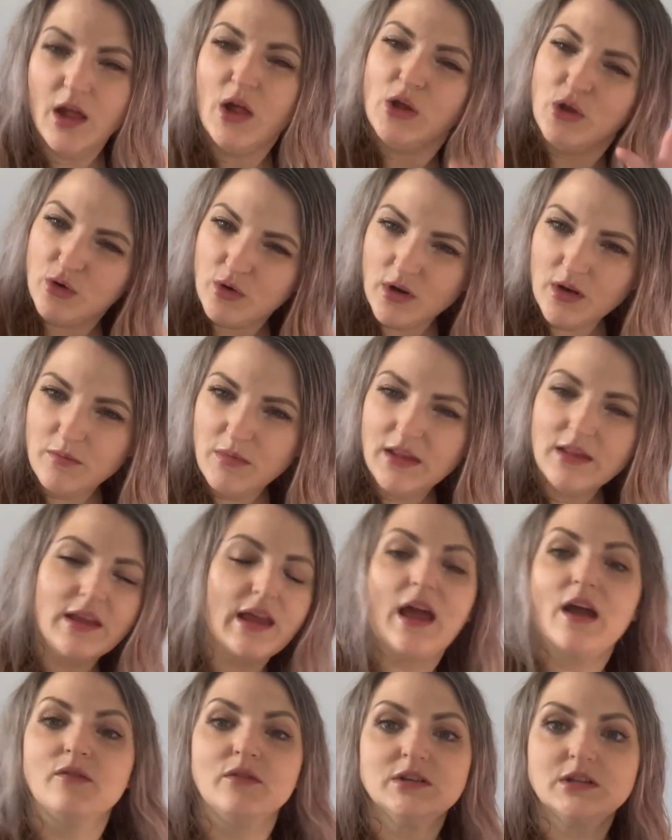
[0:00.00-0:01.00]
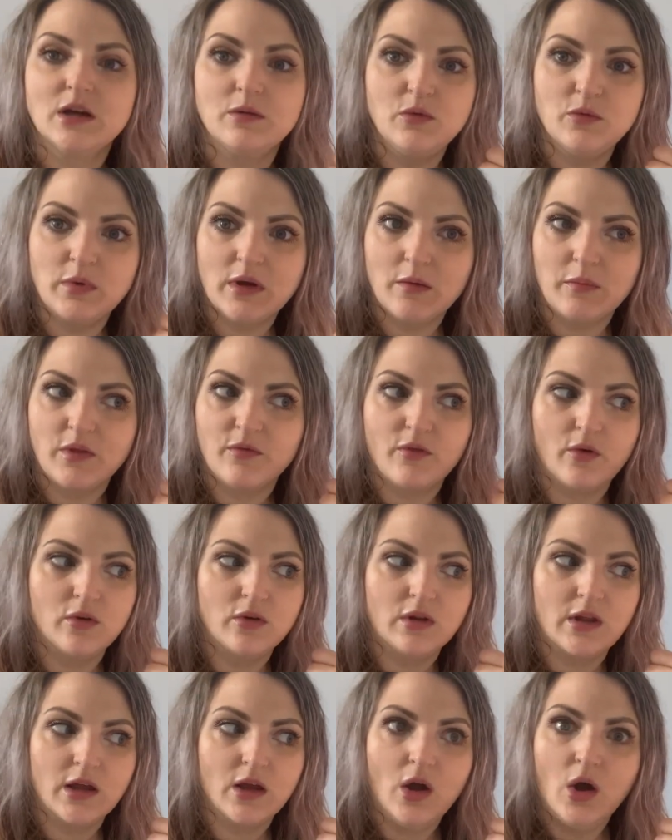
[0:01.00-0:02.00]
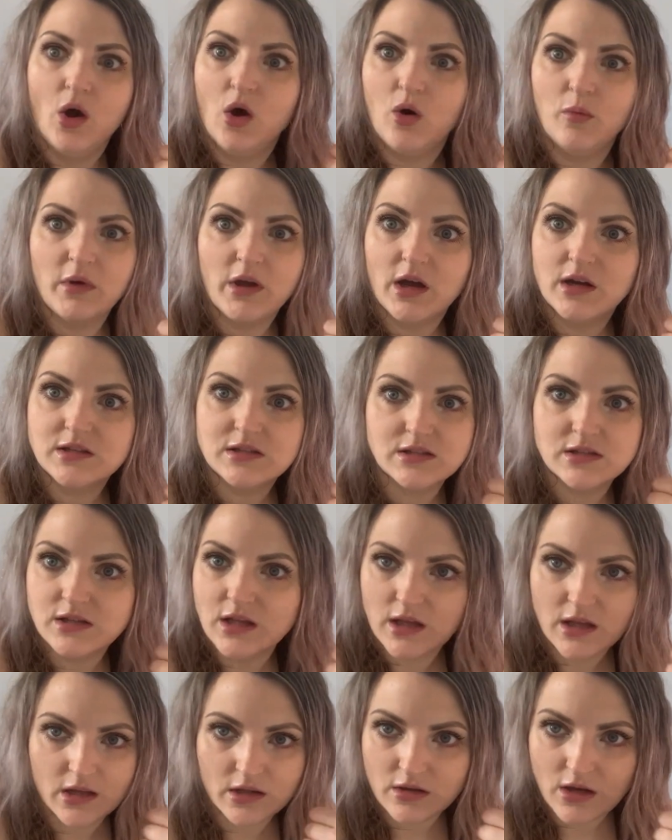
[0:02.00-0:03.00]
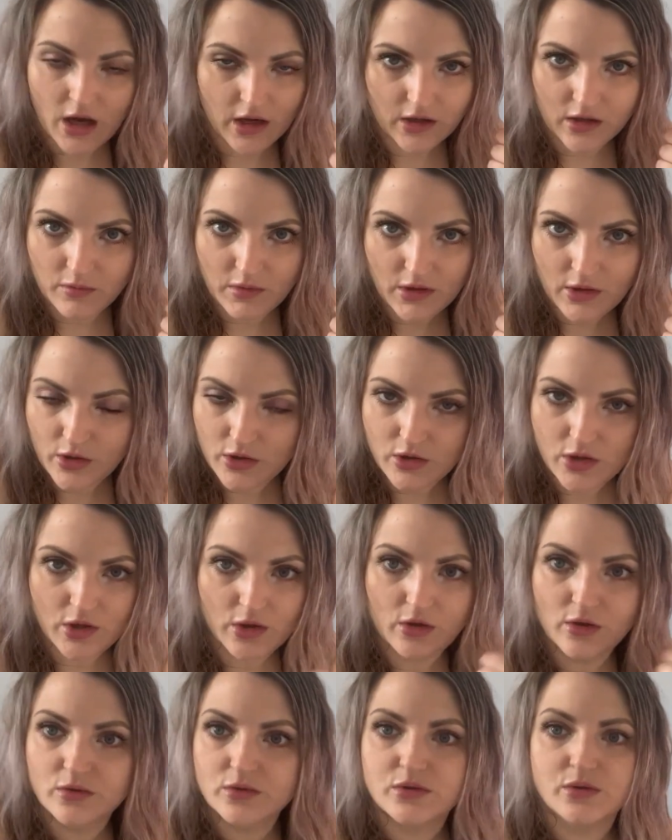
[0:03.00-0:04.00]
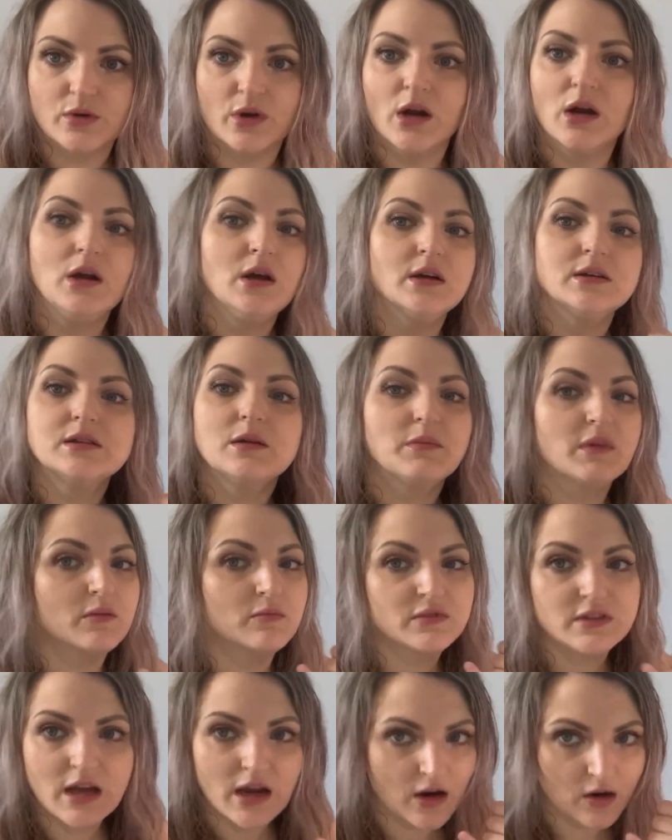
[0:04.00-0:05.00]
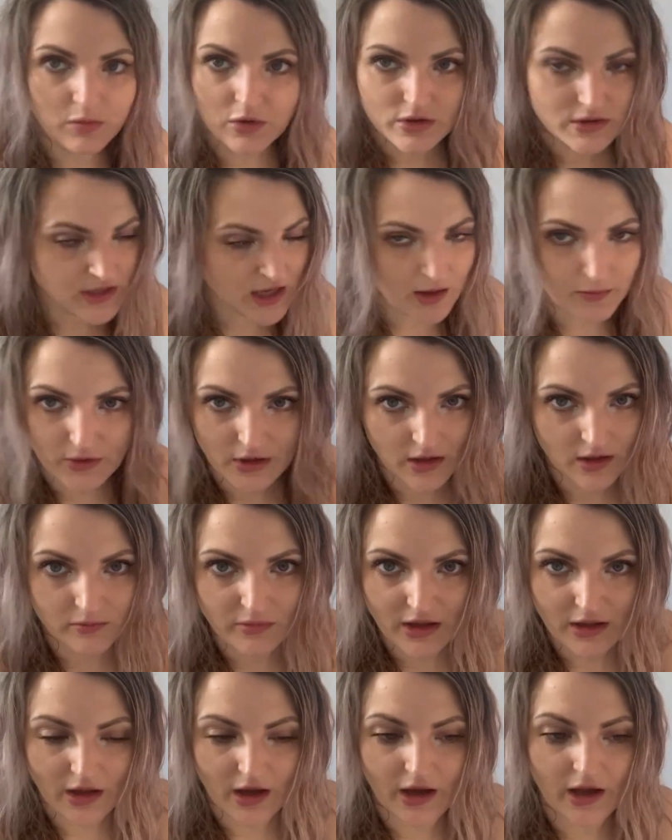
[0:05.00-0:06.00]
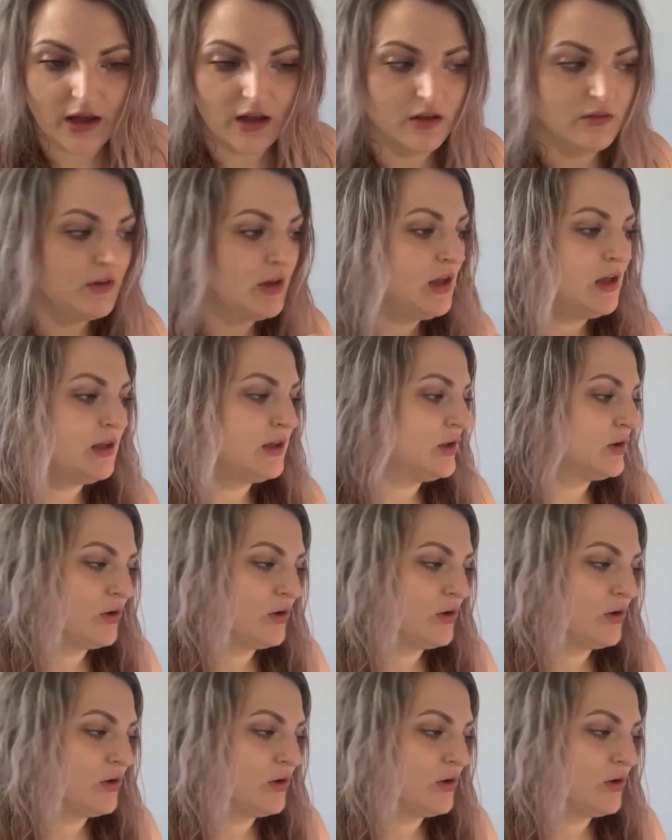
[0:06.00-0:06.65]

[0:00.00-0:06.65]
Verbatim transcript: You know what I mean? Like every time you pick up the phone, you're like, oh my God, it's like not gonna be good news, or something terrible is happening in my life, you